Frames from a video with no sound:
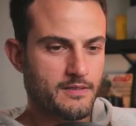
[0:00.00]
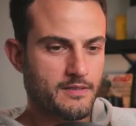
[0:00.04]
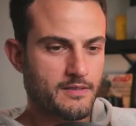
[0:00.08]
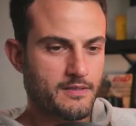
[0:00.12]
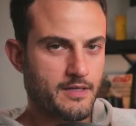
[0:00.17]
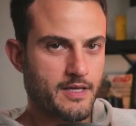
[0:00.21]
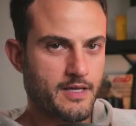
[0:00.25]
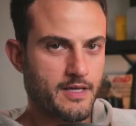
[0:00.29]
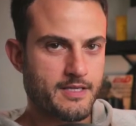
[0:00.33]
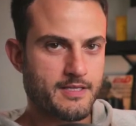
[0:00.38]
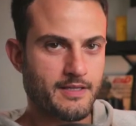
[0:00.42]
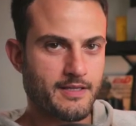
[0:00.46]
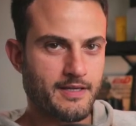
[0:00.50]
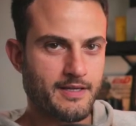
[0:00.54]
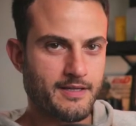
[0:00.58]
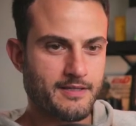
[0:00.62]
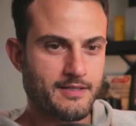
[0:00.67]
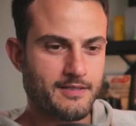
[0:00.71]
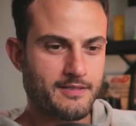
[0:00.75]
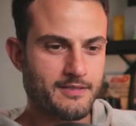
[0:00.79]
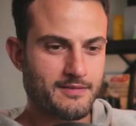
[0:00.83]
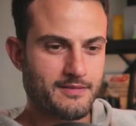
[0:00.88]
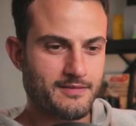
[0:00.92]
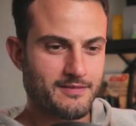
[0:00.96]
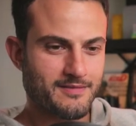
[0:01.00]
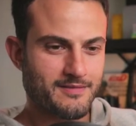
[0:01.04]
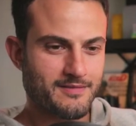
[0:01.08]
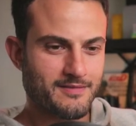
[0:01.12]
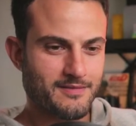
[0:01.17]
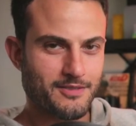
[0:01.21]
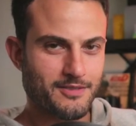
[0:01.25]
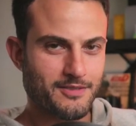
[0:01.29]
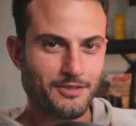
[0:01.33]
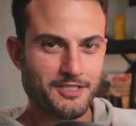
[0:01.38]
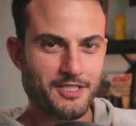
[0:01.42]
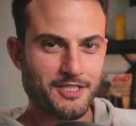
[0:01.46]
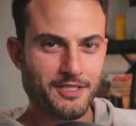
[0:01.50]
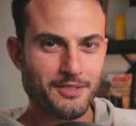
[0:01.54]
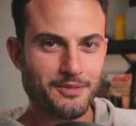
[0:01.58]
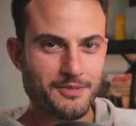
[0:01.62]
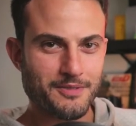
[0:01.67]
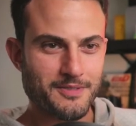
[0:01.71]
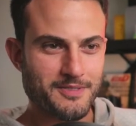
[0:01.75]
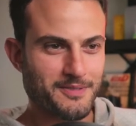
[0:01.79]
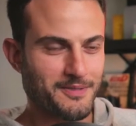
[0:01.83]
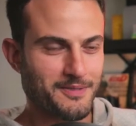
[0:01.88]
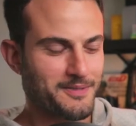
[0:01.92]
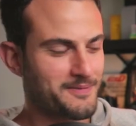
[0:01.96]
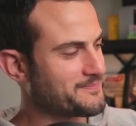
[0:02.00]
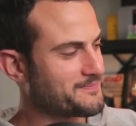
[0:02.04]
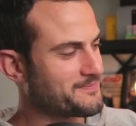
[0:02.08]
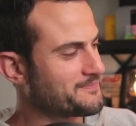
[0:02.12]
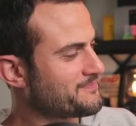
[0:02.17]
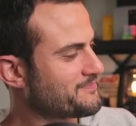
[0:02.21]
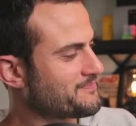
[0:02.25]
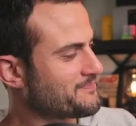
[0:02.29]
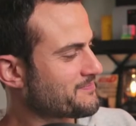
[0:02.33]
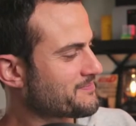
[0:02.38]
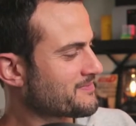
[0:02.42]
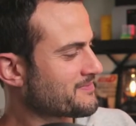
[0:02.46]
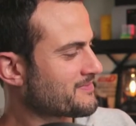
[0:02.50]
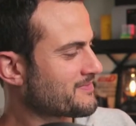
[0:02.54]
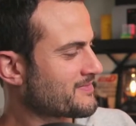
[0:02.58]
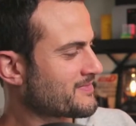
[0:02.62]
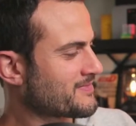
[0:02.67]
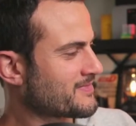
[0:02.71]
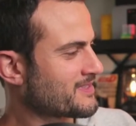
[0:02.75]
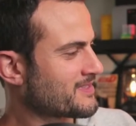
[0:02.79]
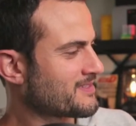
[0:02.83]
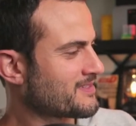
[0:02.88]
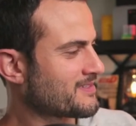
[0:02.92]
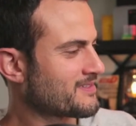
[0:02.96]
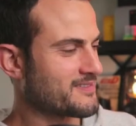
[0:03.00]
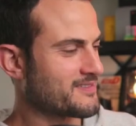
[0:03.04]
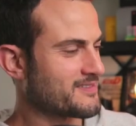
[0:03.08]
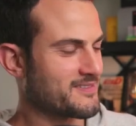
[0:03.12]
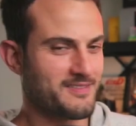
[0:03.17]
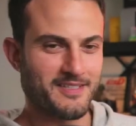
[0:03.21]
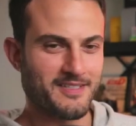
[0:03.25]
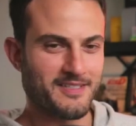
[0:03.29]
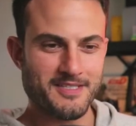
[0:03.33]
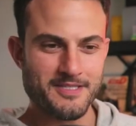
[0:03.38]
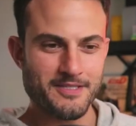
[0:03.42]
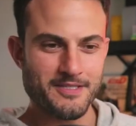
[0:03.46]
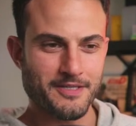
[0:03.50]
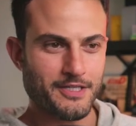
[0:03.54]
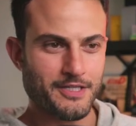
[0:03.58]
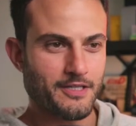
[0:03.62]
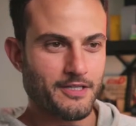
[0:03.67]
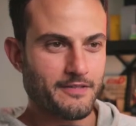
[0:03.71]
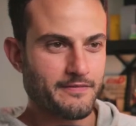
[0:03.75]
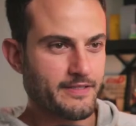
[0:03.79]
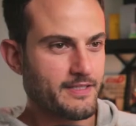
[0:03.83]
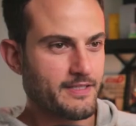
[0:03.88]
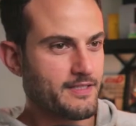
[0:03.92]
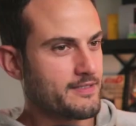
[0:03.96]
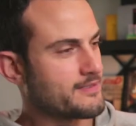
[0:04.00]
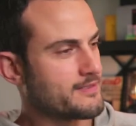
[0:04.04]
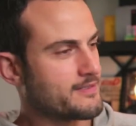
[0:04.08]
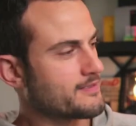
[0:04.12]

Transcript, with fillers: Nestle Dolce Gusto. No, it's not coffee.